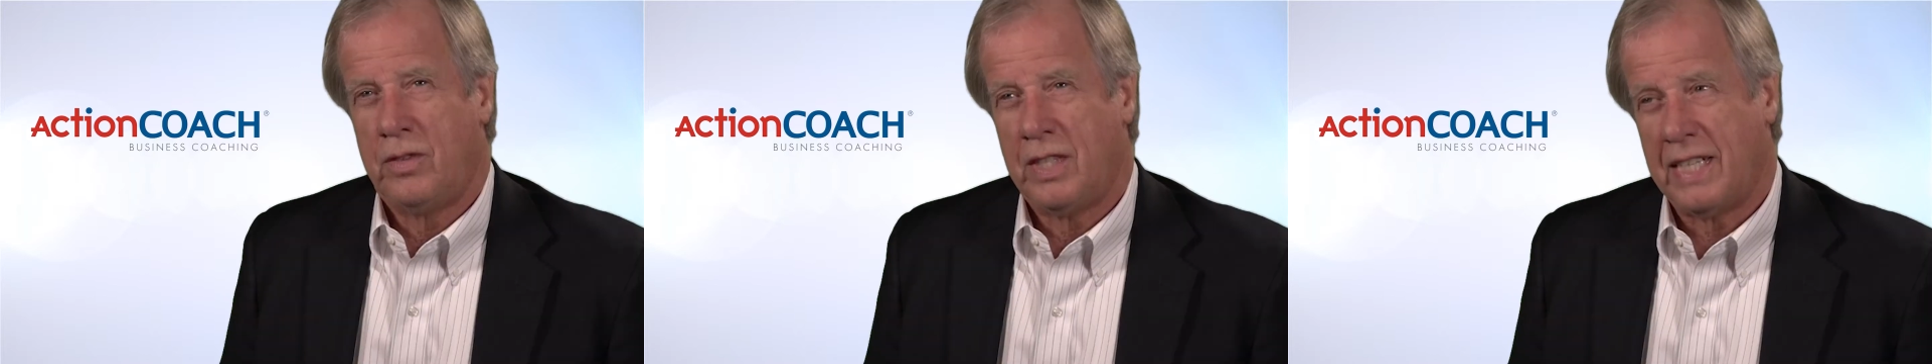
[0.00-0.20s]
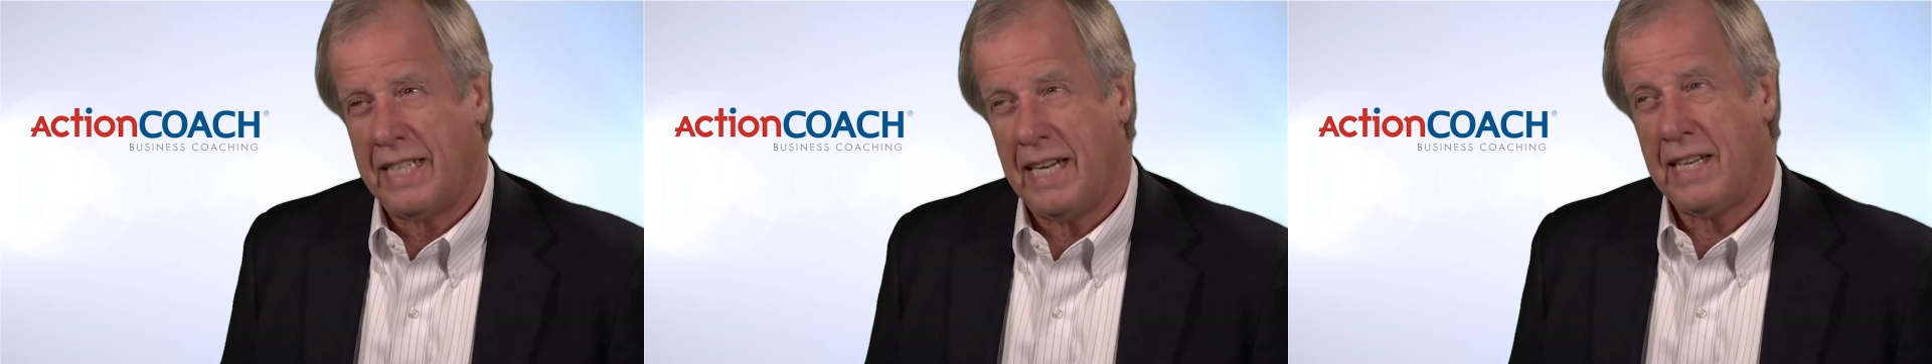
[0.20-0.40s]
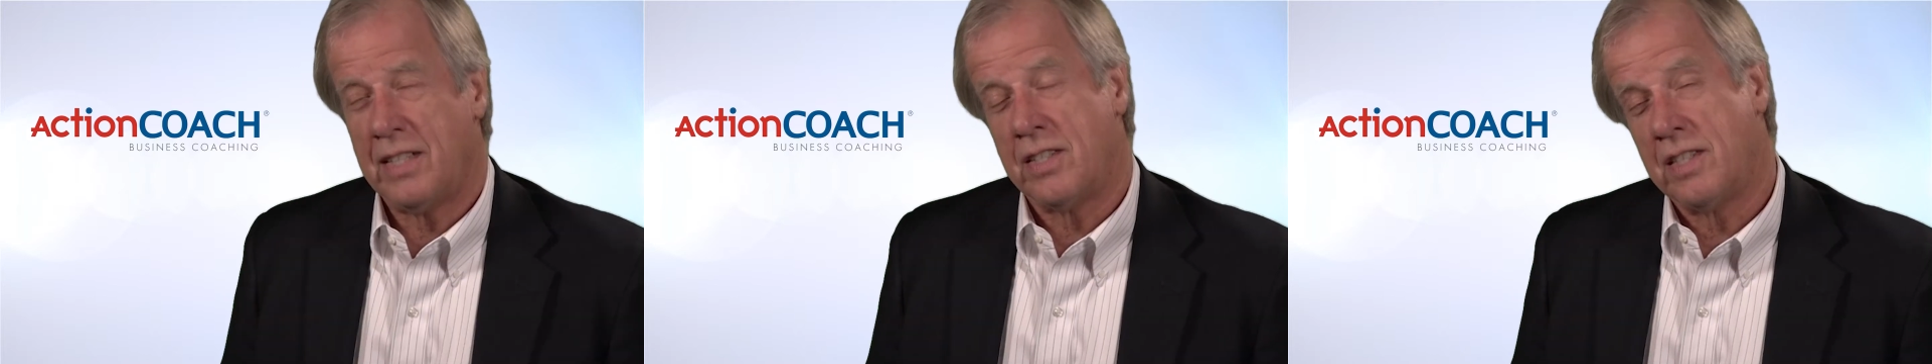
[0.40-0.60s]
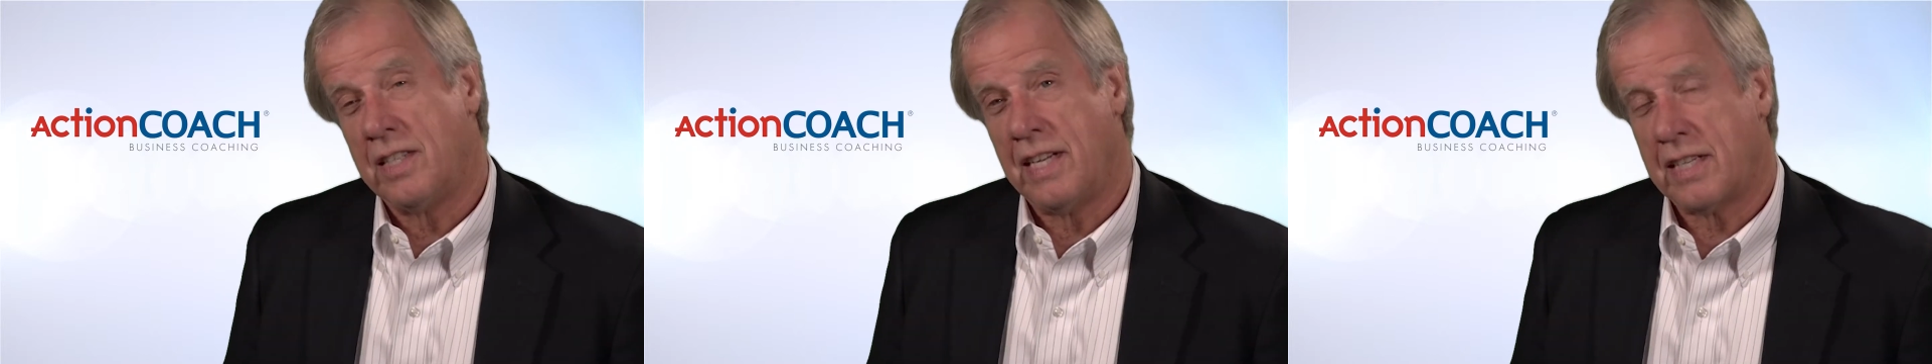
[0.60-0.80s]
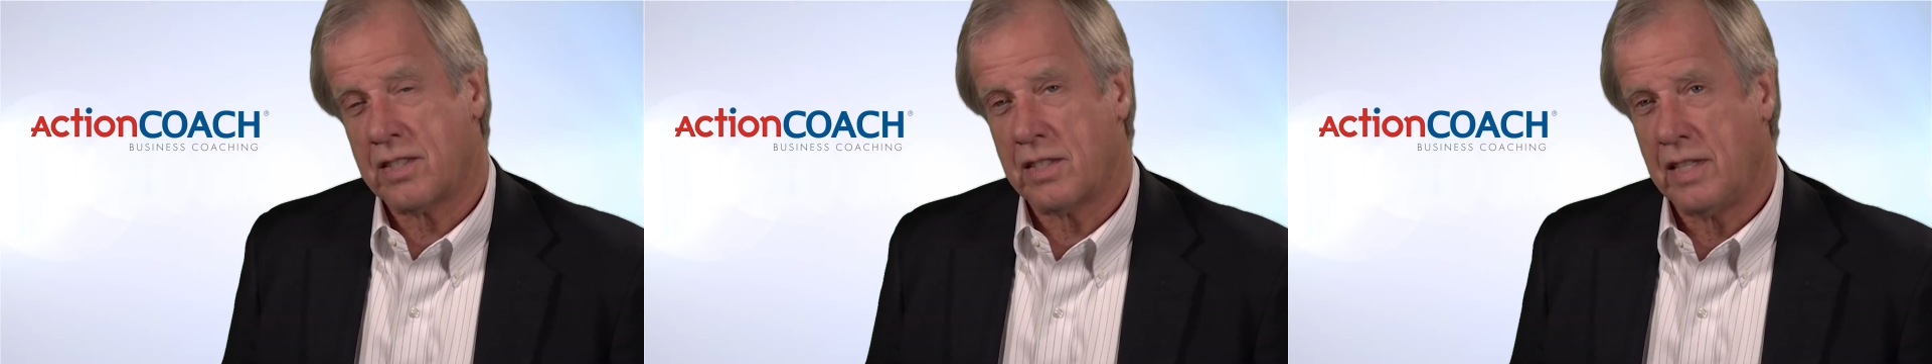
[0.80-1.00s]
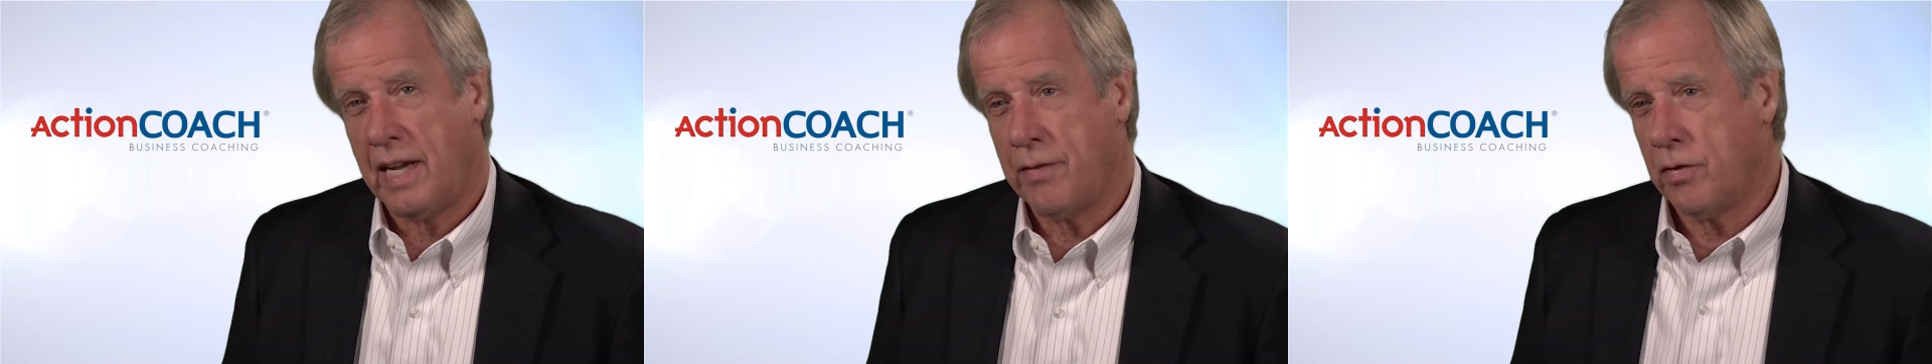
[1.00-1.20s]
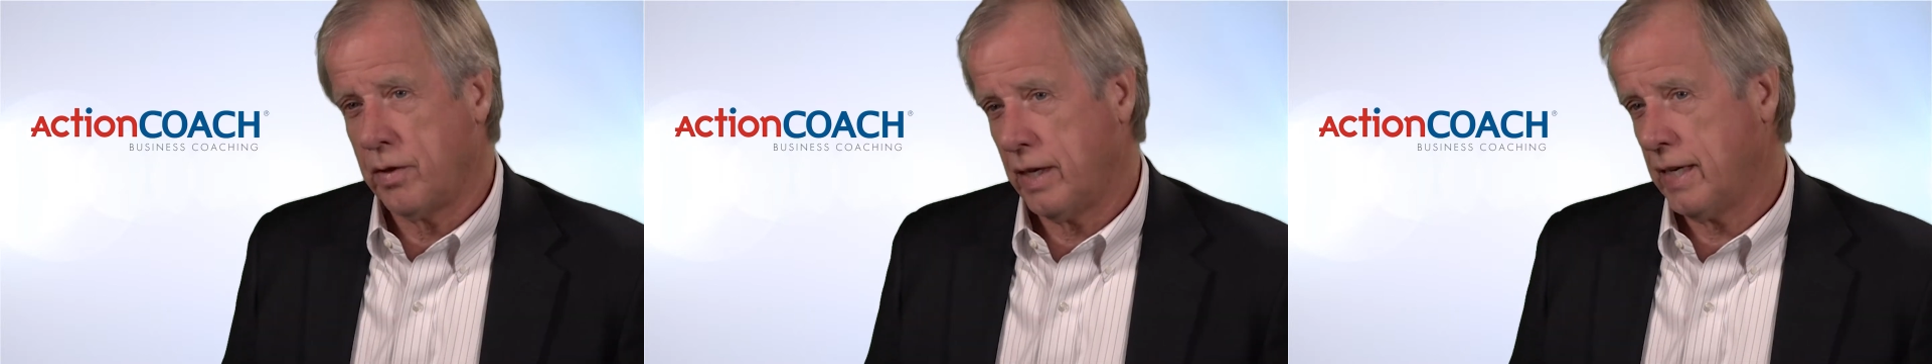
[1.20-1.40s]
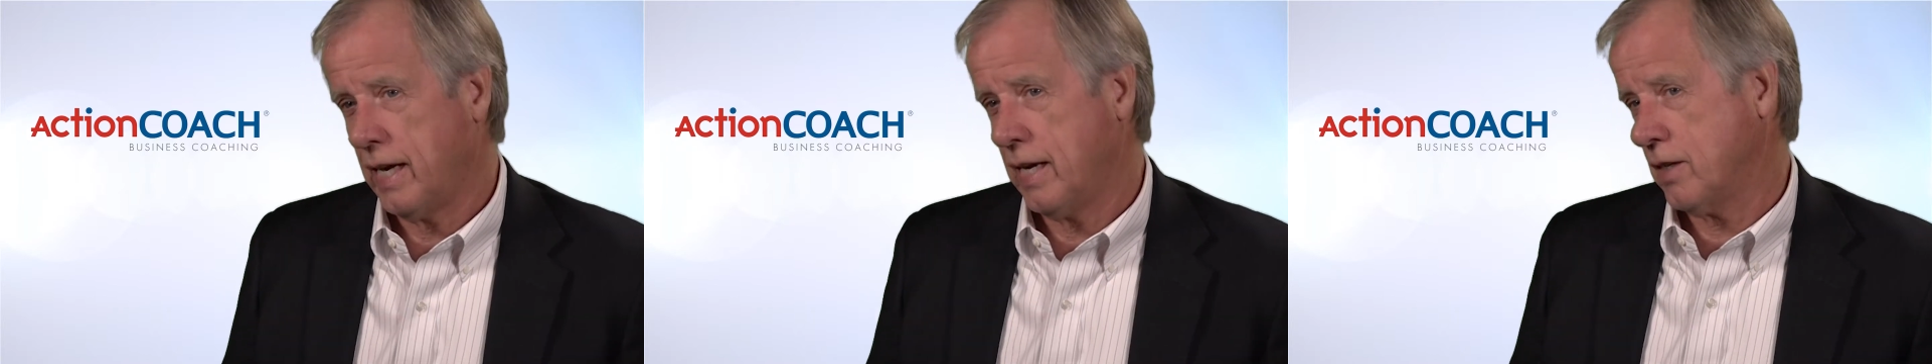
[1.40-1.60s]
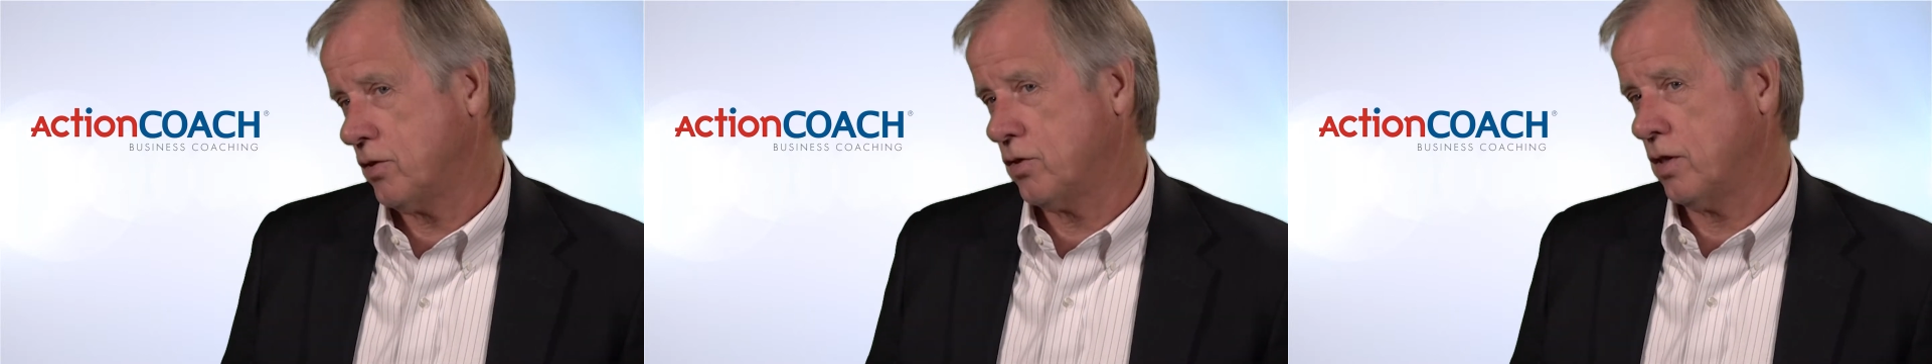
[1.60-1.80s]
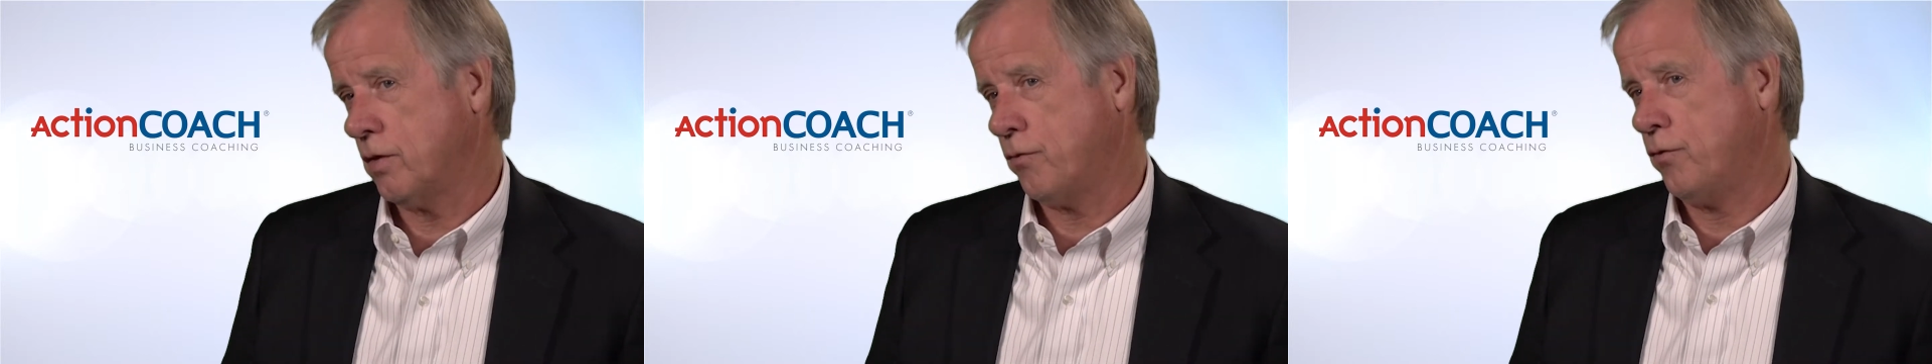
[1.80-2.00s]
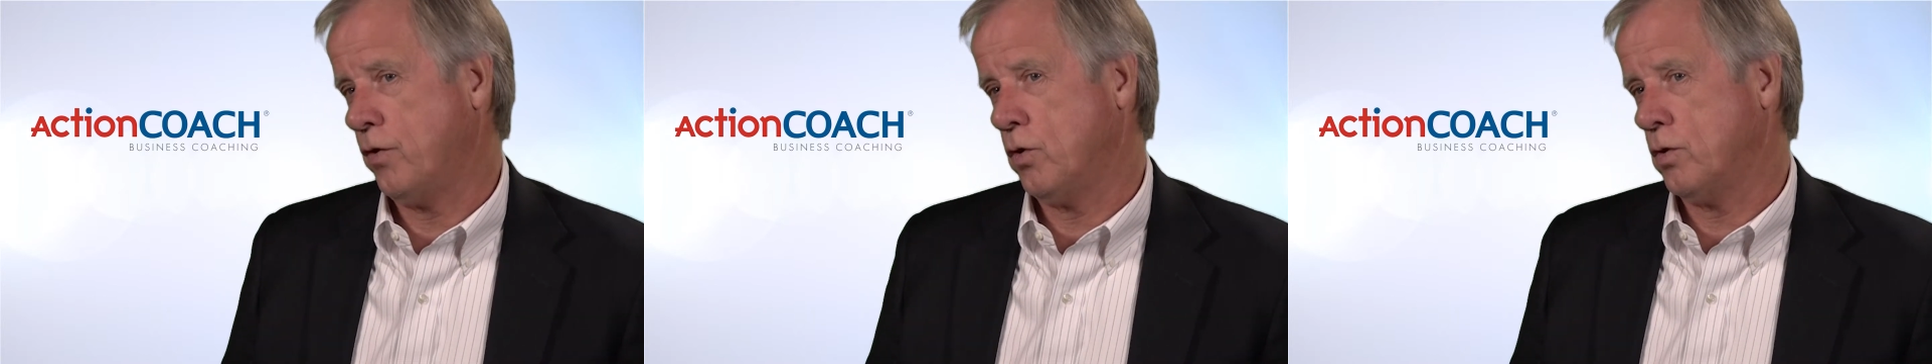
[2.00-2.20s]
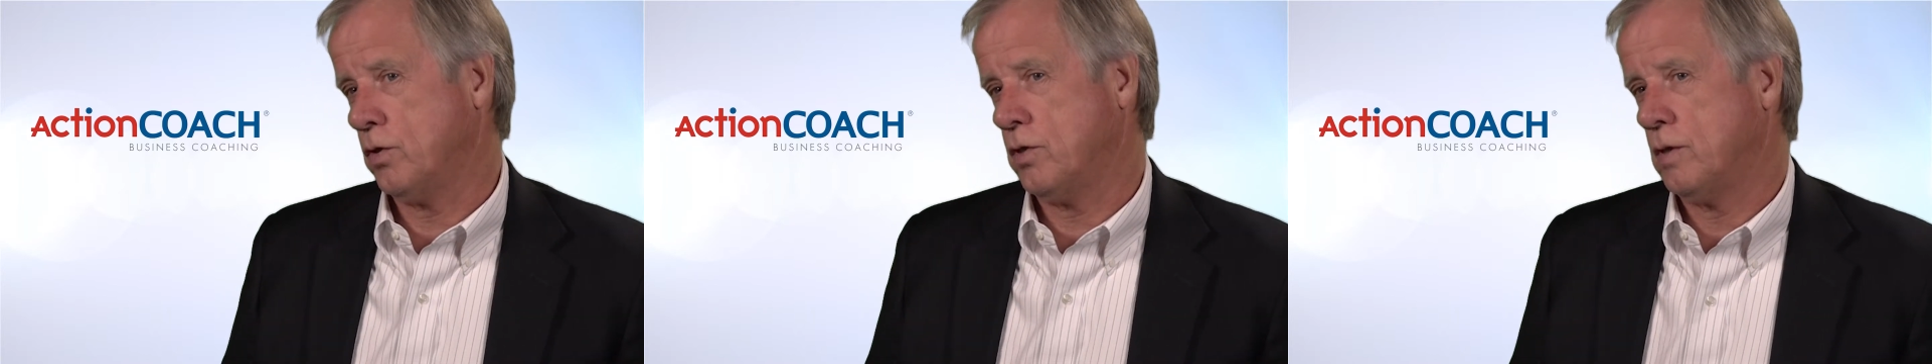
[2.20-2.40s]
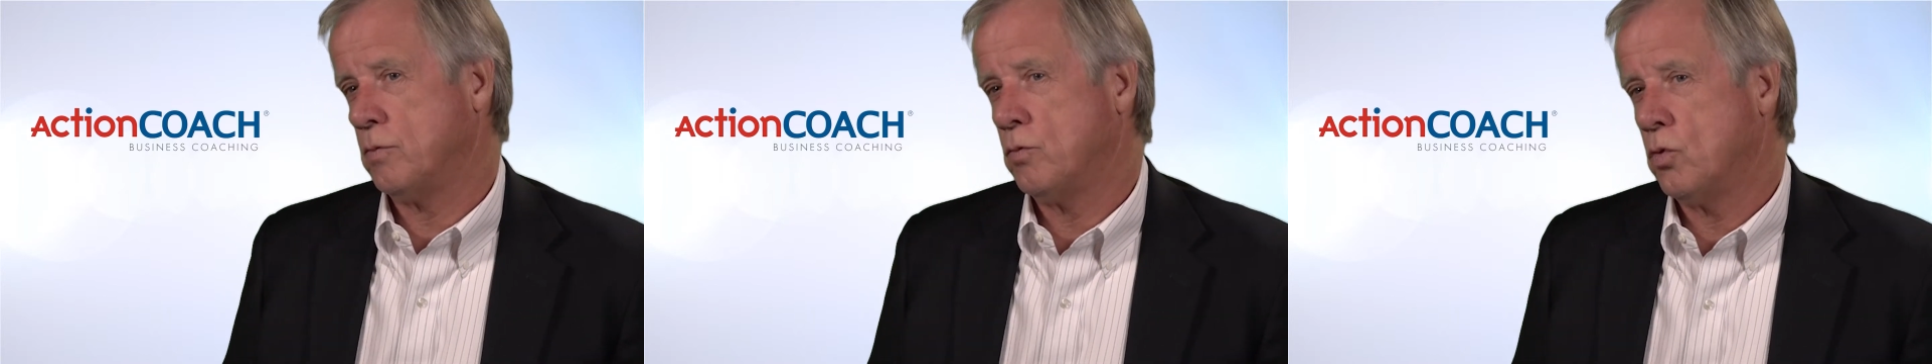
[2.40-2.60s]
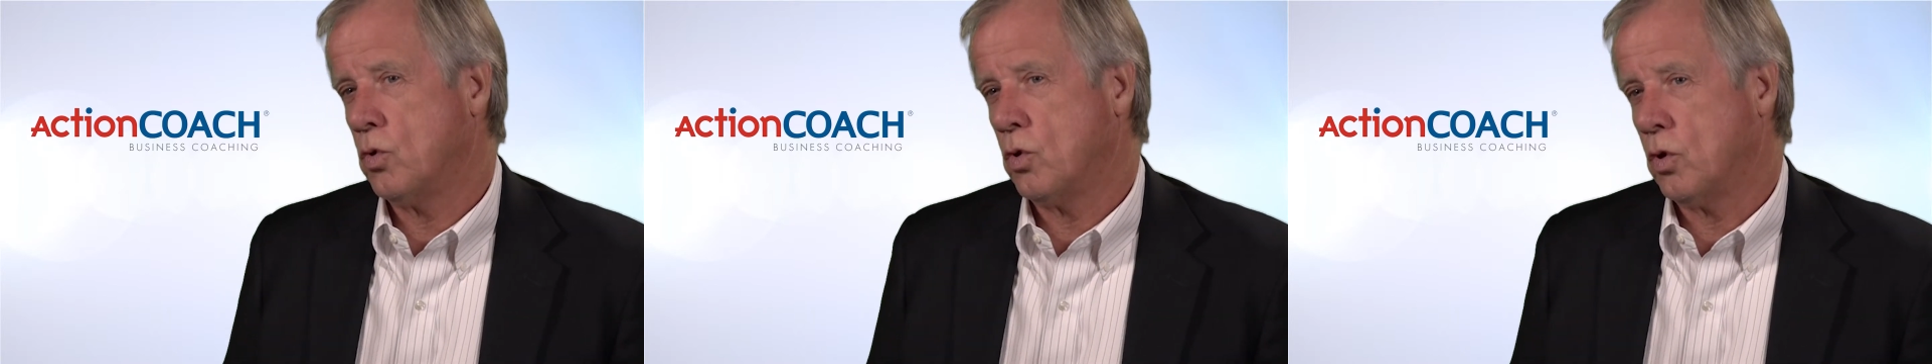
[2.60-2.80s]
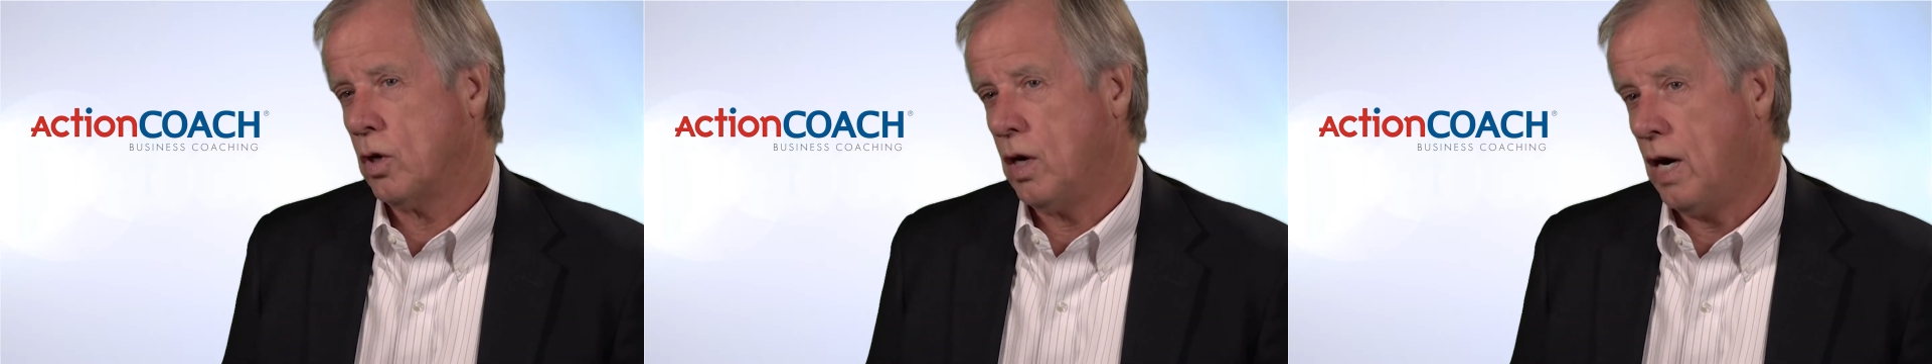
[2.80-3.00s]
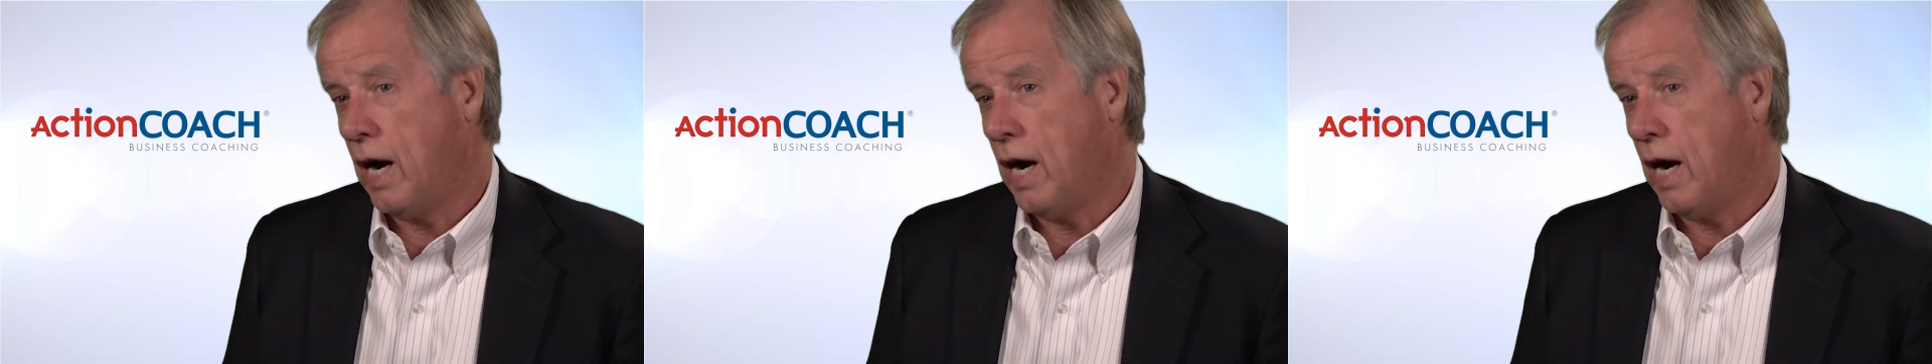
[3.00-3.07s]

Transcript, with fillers: to get it to the next level they got to start focusing more